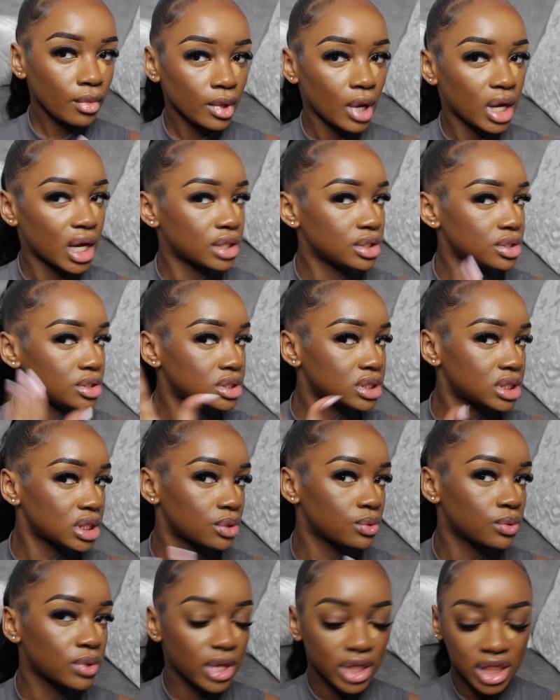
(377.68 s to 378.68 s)
And you
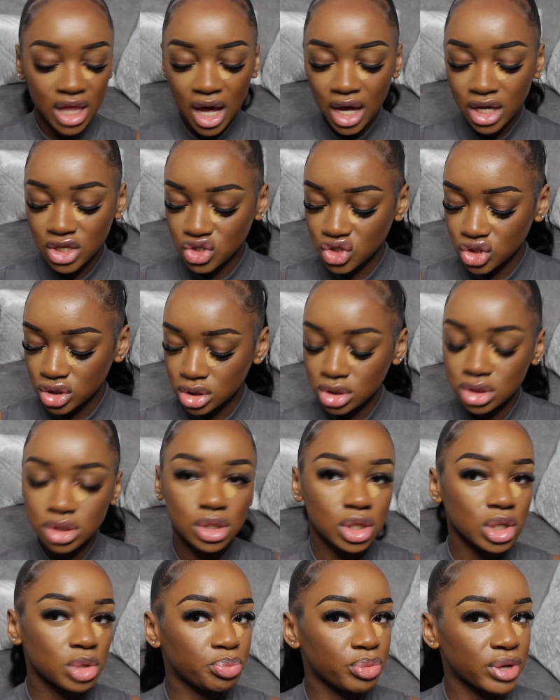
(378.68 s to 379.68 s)
see all of that? It's just
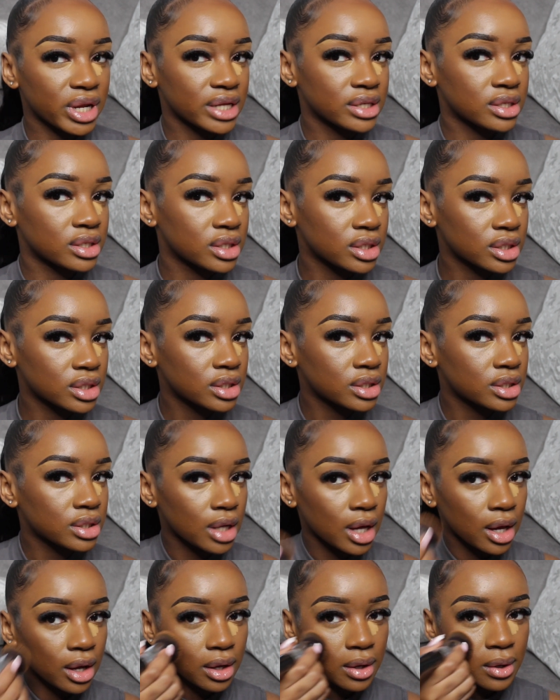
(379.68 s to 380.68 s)
so blended.
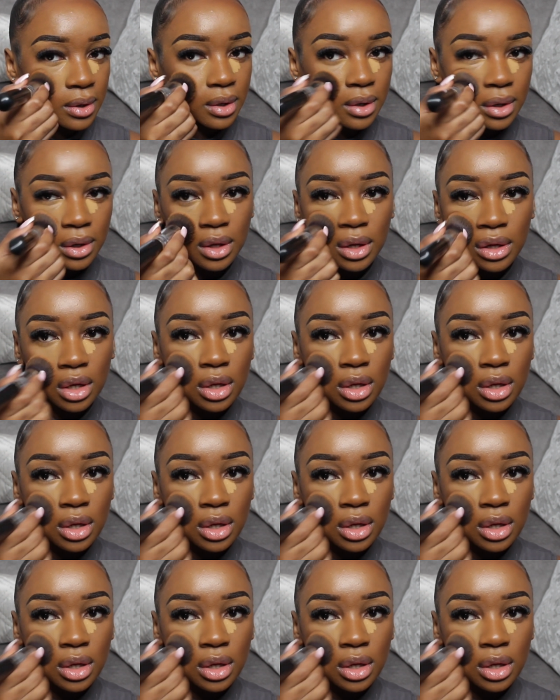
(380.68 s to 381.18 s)
Like,